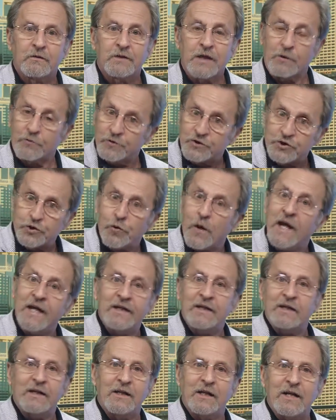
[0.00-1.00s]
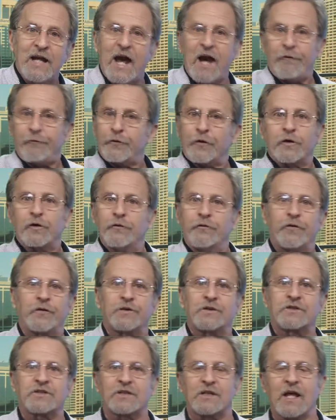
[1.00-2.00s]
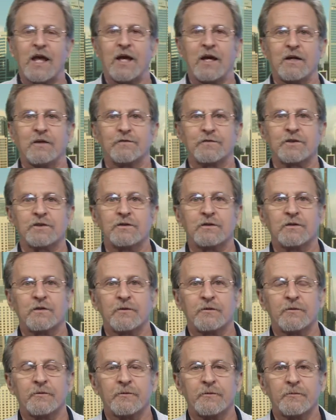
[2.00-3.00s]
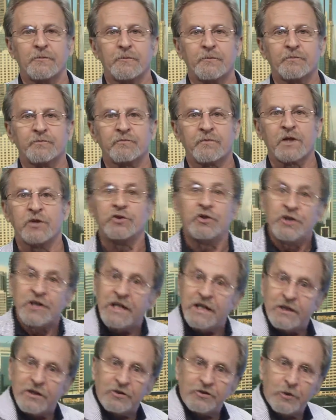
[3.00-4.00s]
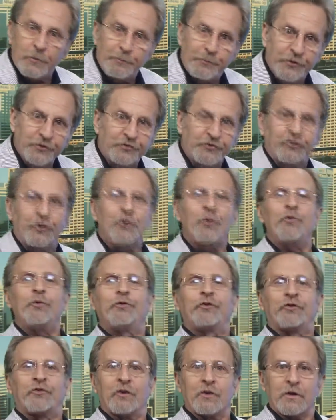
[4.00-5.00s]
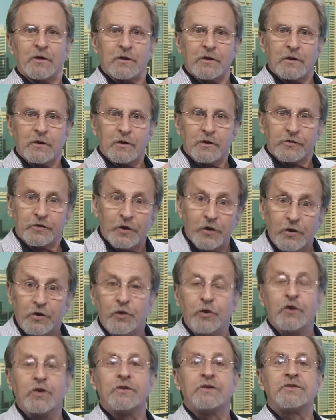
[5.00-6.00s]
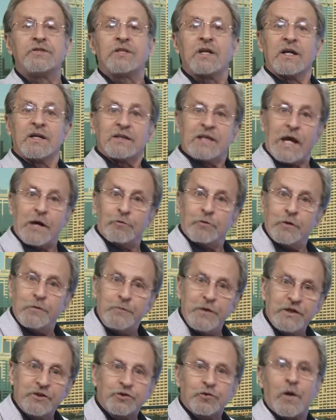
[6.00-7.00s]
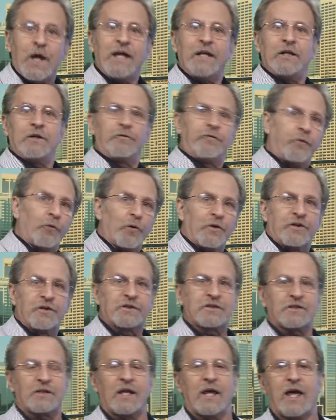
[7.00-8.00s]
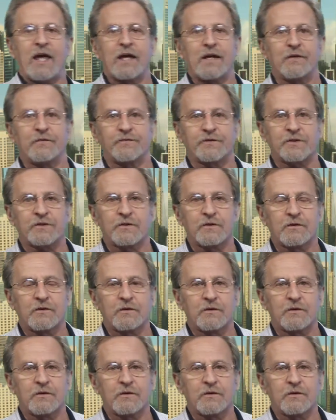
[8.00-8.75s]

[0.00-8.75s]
that were traded in Africa for the slaves. You needed to produce the goods that would be traded for the slaves.